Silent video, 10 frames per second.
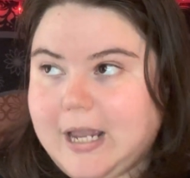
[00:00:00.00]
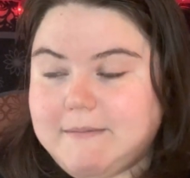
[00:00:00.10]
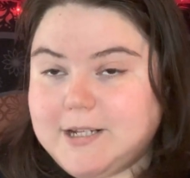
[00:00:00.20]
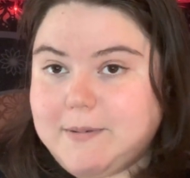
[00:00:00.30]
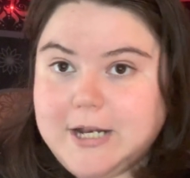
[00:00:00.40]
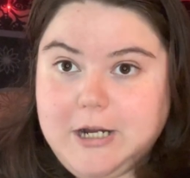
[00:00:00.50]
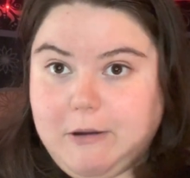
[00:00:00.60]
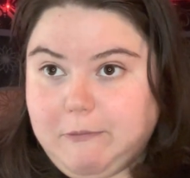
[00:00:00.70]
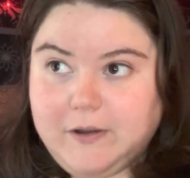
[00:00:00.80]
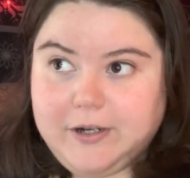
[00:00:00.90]
depending
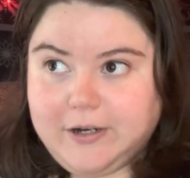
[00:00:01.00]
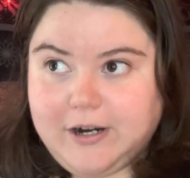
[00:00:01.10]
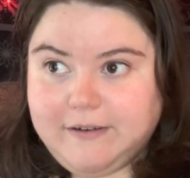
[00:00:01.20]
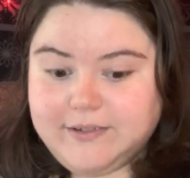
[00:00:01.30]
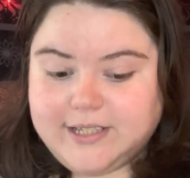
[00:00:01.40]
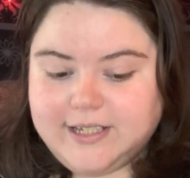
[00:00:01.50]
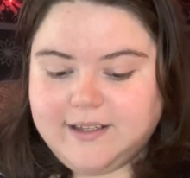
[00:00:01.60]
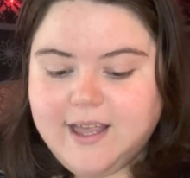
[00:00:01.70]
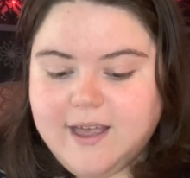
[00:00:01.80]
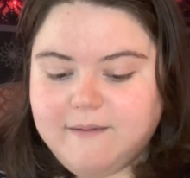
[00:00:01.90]
on what you're
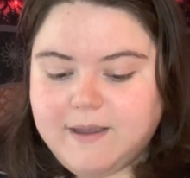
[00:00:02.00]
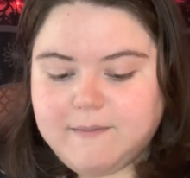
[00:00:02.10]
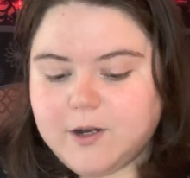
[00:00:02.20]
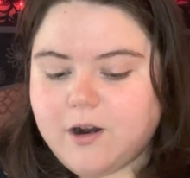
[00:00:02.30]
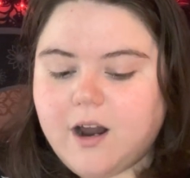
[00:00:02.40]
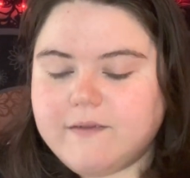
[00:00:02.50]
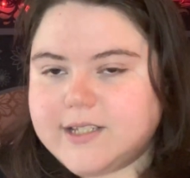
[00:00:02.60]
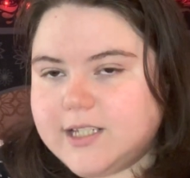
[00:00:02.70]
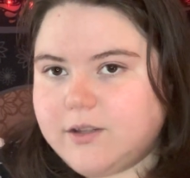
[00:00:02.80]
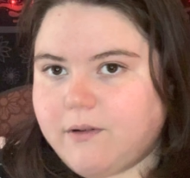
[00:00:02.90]
harvesting, maybe you're
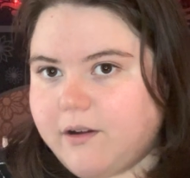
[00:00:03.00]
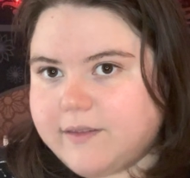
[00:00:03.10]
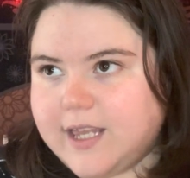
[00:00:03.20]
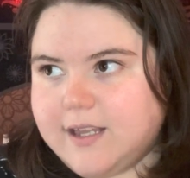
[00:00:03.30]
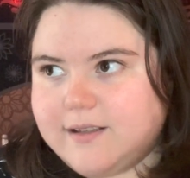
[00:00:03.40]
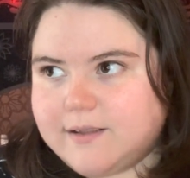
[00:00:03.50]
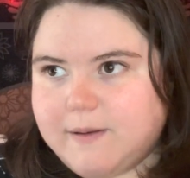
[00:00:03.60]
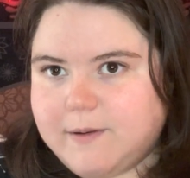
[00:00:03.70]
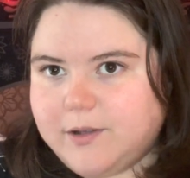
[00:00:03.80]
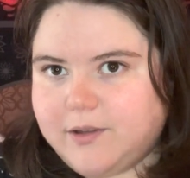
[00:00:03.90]
harvesting the wrong things.
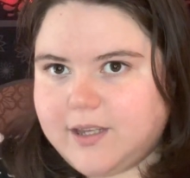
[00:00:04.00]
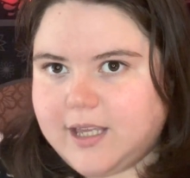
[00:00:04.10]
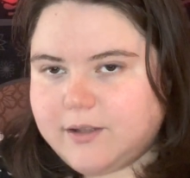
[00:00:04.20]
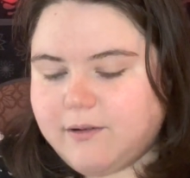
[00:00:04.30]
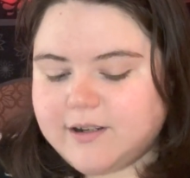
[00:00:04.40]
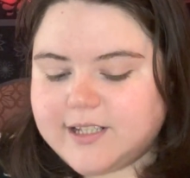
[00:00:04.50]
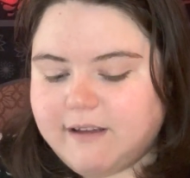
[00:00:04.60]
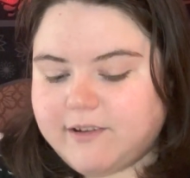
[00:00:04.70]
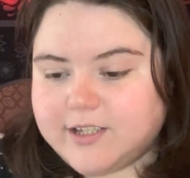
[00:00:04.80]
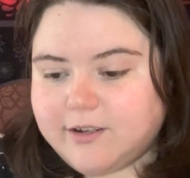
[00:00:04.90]
Maybe you're looking at the wrong
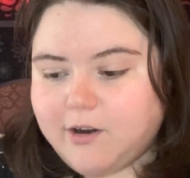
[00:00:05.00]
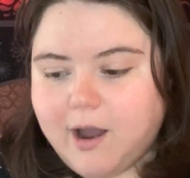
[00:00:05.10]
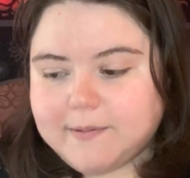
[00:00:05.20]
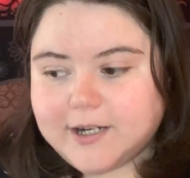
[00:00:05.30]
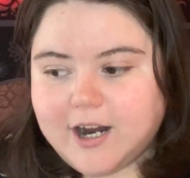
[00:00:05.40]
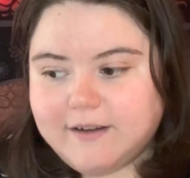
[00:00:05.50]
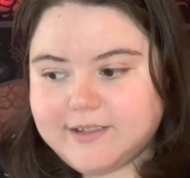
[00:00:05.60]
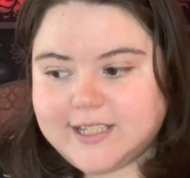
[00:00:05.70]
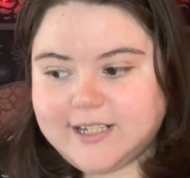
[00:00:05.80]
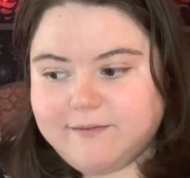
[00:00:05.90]
stuff, because the crops are
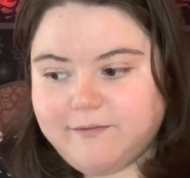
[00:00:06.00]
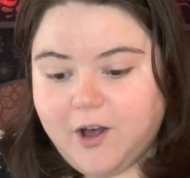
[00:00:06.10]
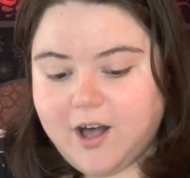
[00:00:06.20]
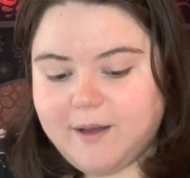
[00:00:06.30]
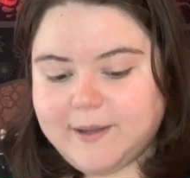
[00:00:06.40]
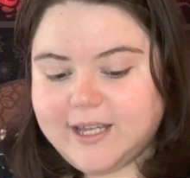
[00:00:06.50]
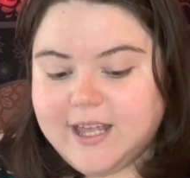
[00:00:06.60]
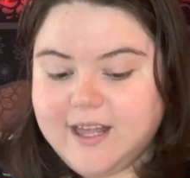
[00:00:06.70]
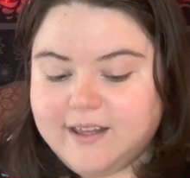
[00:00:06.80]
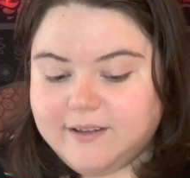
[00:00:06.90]
harvesting in fall, but
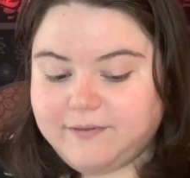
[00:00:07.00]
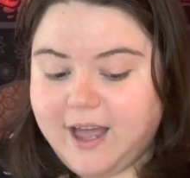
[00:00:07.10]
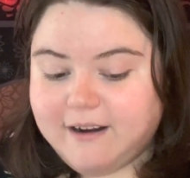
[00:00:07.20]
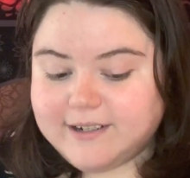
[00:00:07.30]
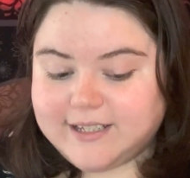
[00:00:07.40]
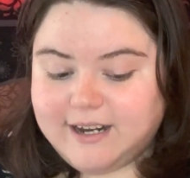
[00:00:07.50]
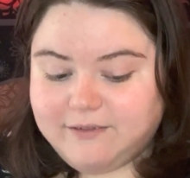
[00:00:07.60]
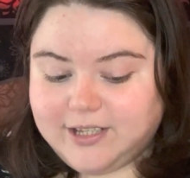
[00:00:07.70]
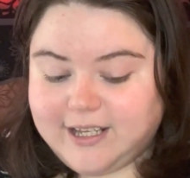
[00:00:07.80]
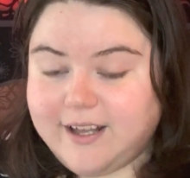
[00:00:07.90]
the flowers and
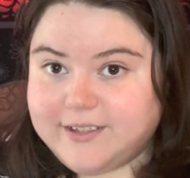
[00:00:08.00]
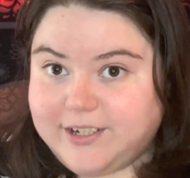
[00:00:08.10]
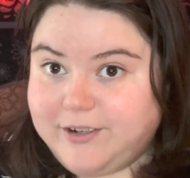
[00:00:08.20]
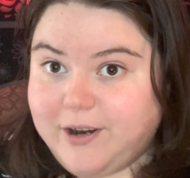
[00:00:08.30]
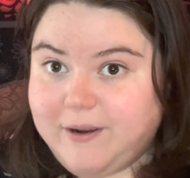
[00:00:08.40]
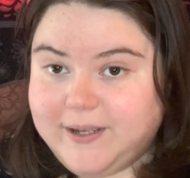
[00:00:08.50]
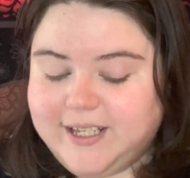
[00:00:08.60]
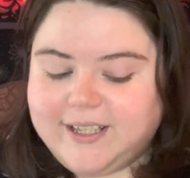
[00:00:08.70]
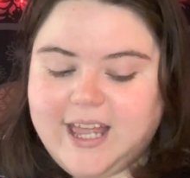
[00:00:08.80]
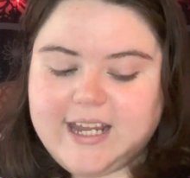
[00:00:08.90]
everything else are
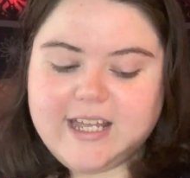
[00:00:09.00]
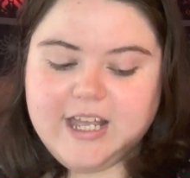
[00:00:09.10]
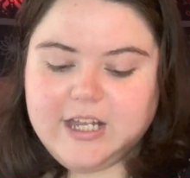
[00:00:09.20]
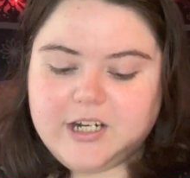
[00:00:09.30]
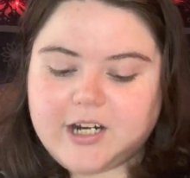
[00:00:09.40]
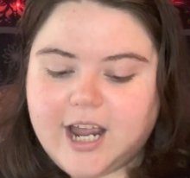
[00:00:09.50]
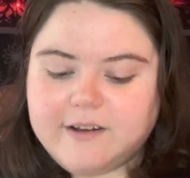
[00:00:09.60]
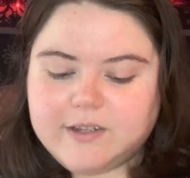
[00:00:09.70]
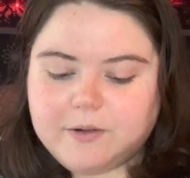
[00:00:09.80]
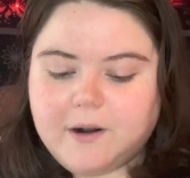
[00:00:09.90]
growing. Like, you're kind
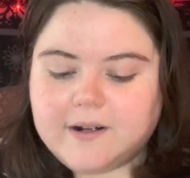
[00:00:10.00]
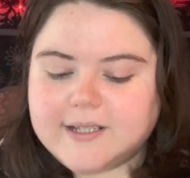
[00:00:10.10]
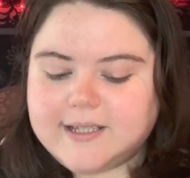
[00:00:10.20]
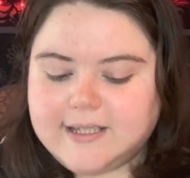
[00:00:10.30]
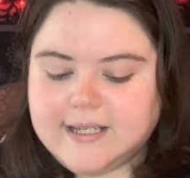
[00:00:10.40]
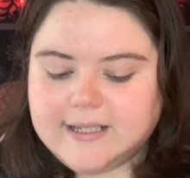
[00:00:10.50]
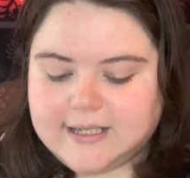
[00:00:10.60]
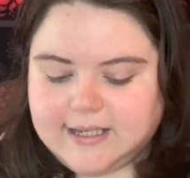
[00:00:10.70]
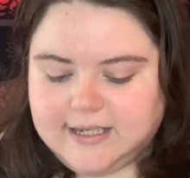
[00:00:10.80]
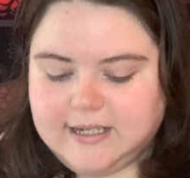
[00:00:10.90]
of in the wrong
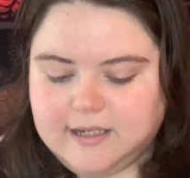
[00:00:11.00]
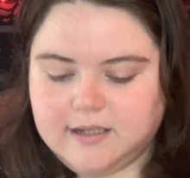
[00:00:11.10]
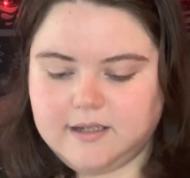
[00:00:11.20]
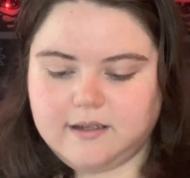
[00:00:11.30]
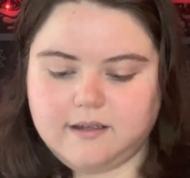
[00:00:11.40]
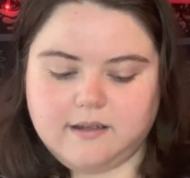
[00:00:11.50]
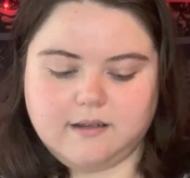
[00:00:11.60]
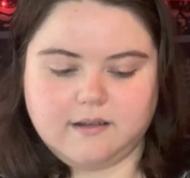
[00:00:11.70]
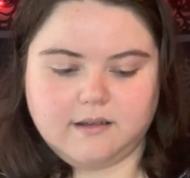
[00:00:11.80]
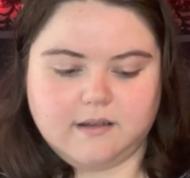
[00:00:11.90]
season,
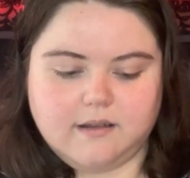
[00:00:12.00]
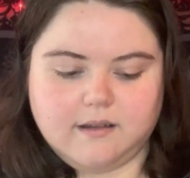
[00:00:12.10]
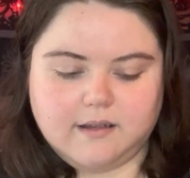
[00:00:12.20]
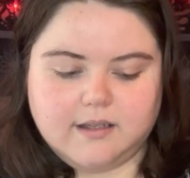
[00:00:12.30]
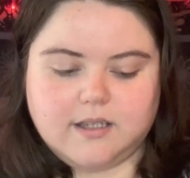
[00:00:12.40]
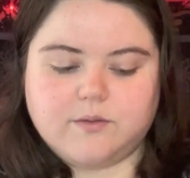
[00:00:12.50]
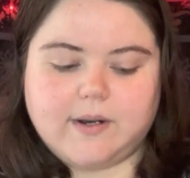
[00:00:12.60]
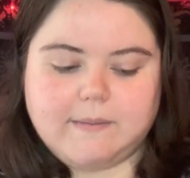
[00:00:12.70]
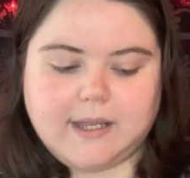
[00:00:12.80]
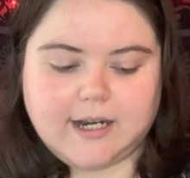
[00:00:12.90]
is what
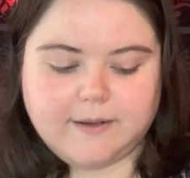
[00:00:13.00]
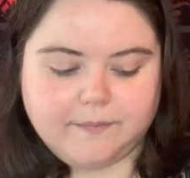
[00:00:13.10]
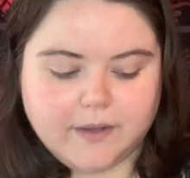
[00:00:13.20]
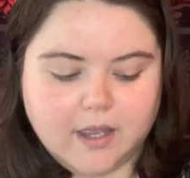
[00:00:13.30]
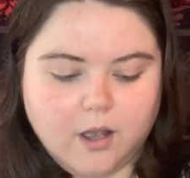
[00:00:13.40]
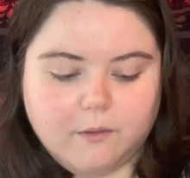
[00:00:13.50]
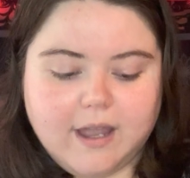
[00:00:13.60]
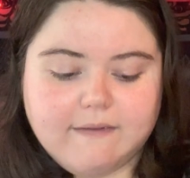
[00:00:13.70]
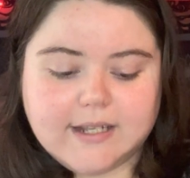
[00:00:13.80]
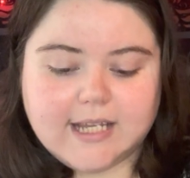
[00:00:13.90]
I'm getting. We
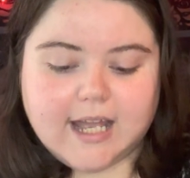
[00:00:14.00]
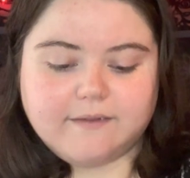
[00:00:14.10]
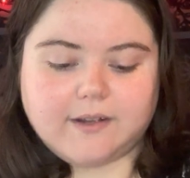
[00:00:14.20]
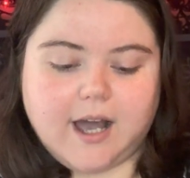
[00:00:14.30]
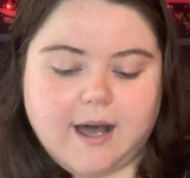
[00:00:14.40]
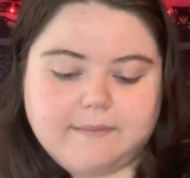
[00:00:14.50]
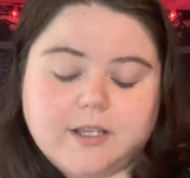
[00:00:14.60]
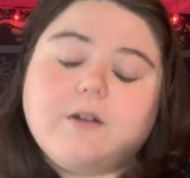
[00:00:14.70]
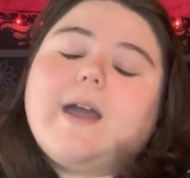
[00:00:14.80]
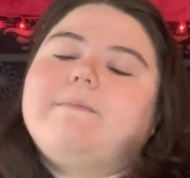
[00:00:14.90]
have the 10 of Cups.
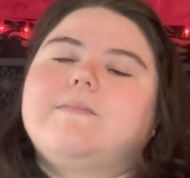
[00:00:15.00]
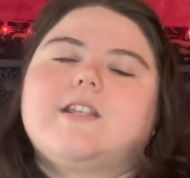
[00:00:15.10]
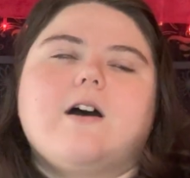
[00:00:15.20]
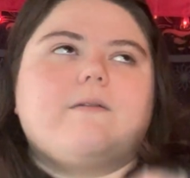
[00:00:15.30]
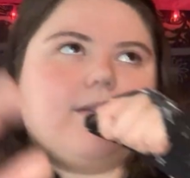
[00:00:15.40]
Okay, so,